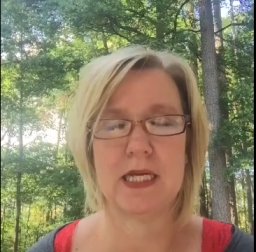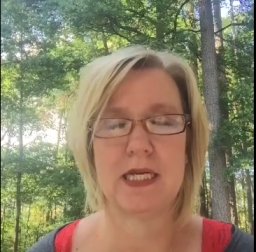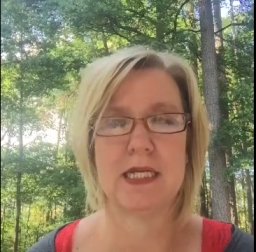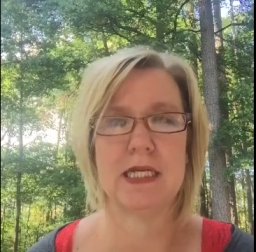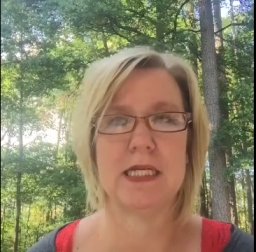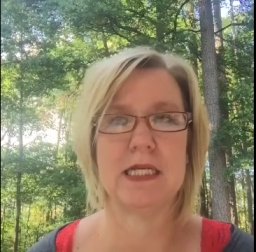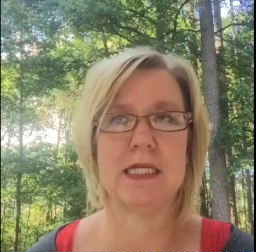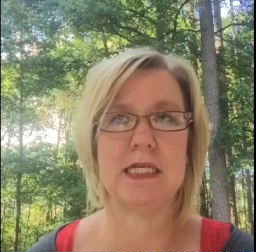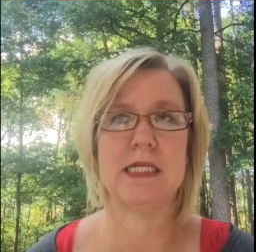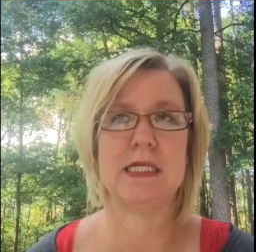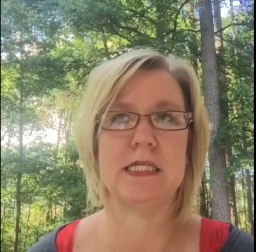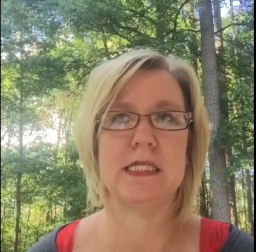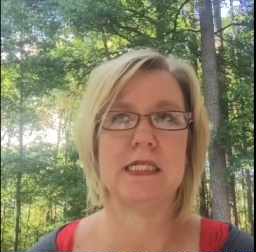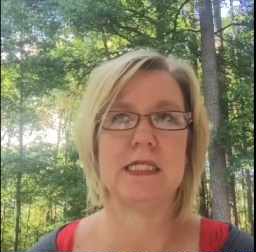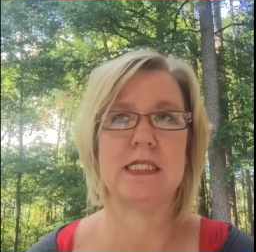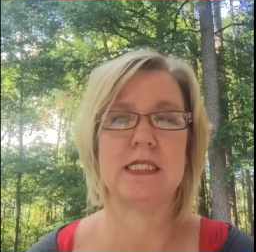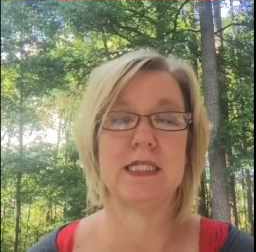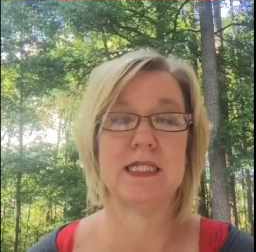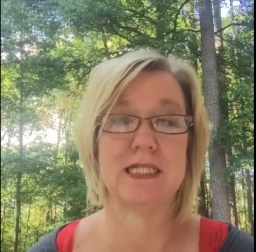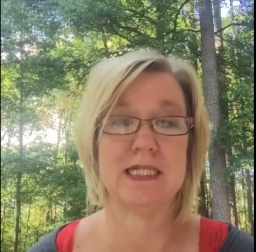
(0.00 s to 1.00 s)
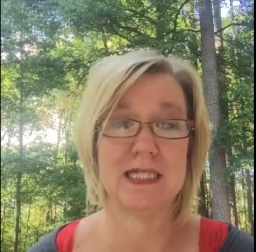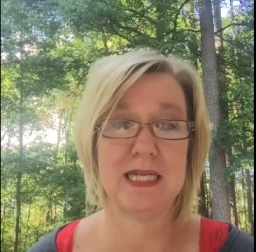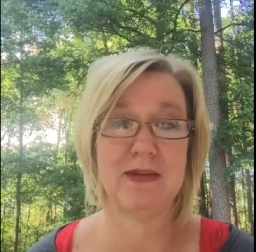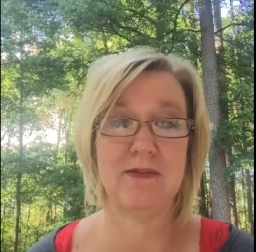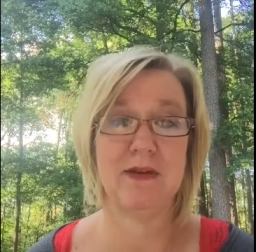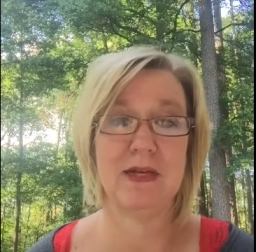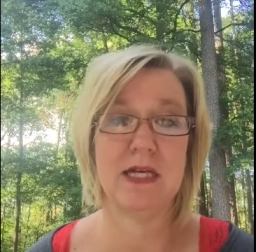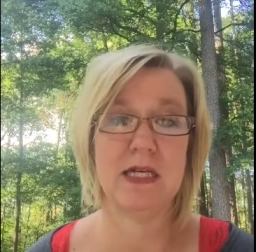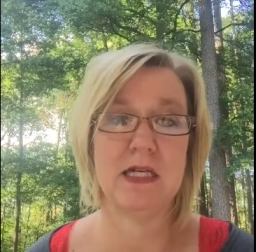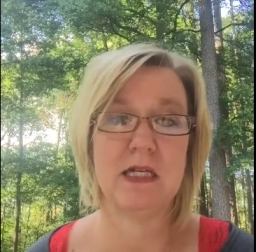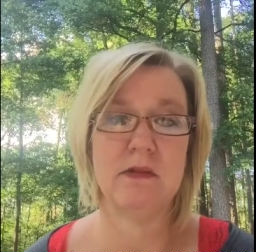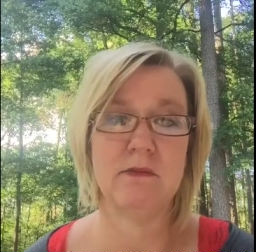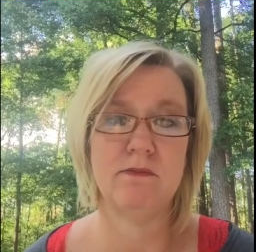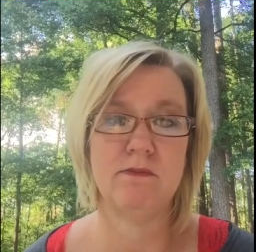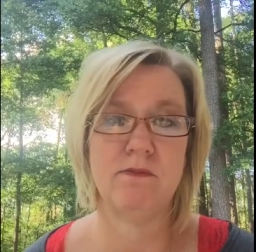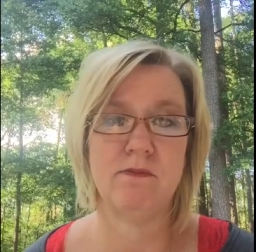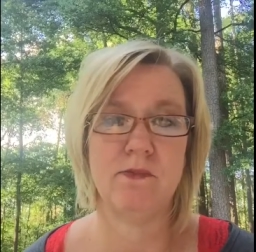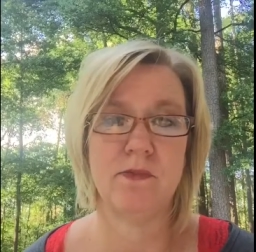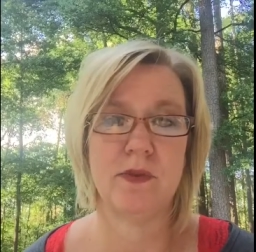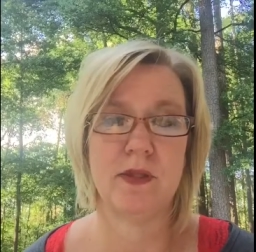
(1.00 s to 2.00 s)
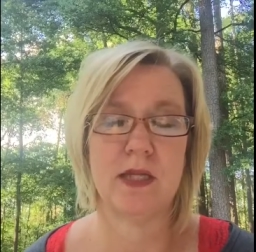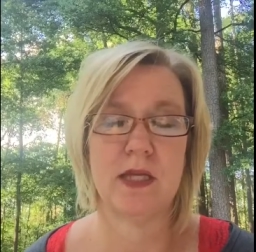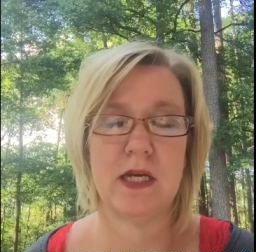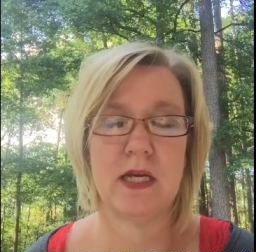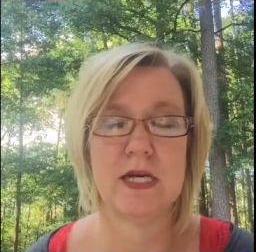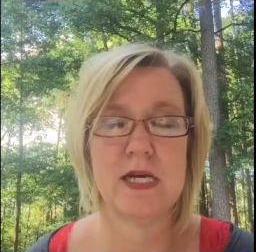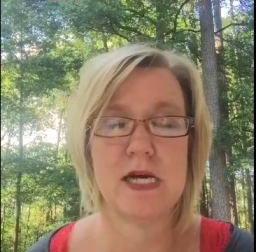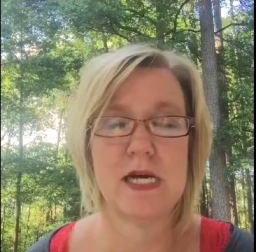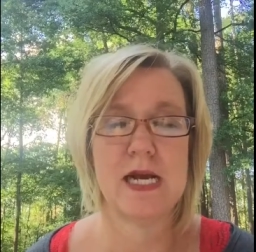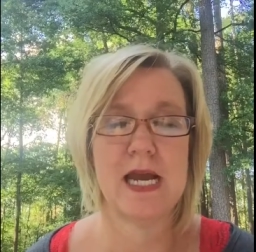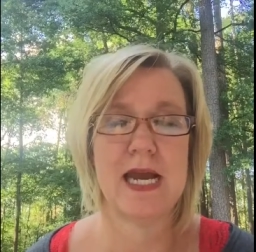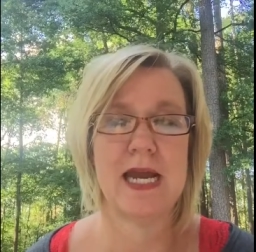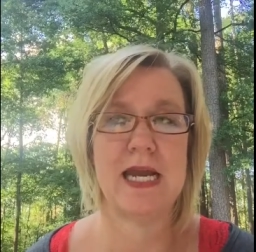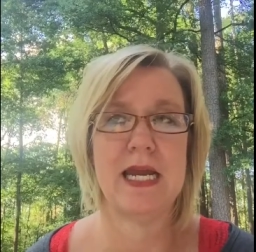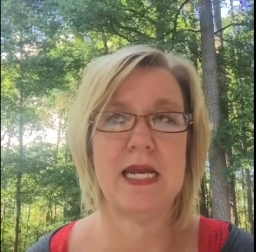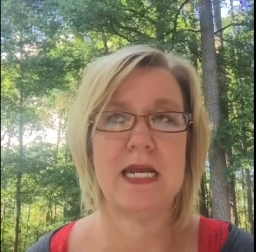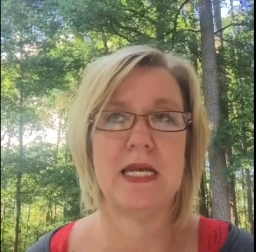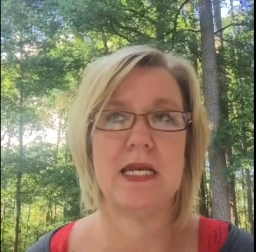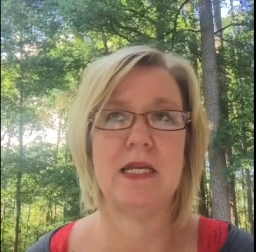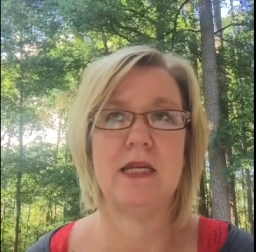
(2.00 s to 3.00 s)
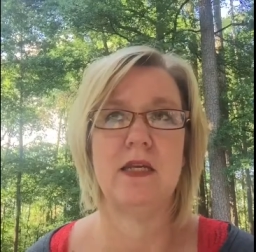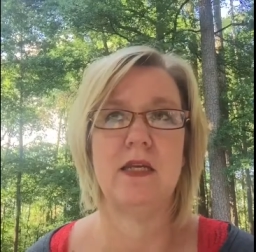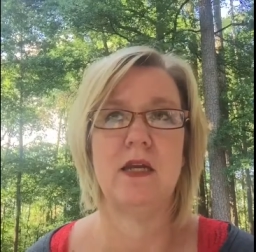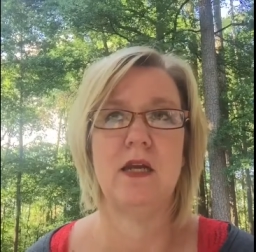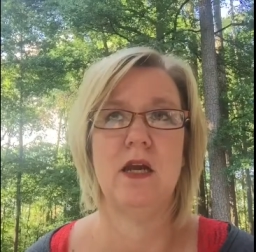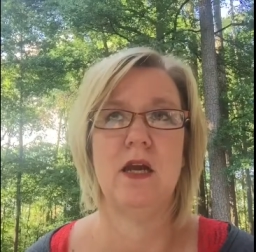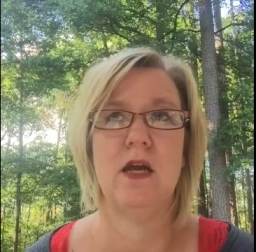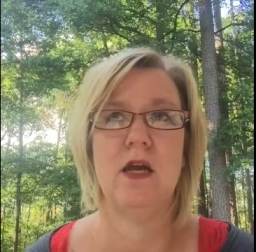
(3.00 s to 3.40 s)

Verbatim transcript: is the stevia uh, and